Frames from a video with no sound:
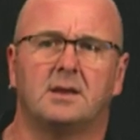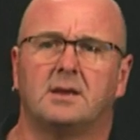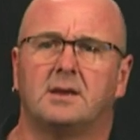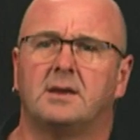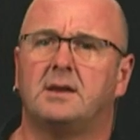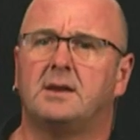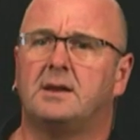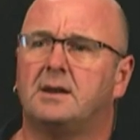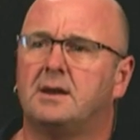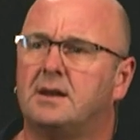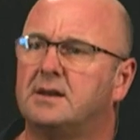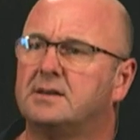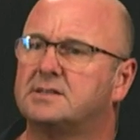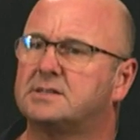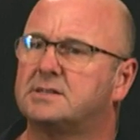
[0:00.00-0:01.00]
in our
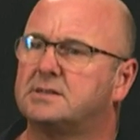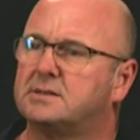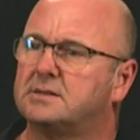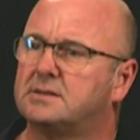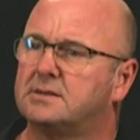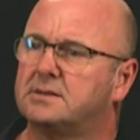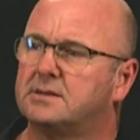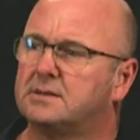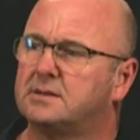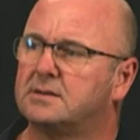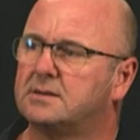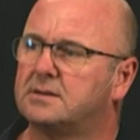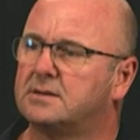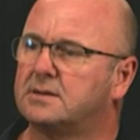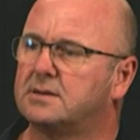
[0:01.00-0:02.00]
last
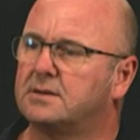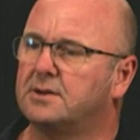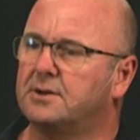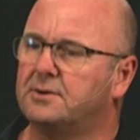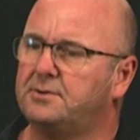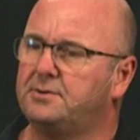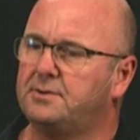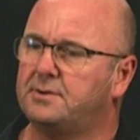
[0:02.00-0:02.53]
node.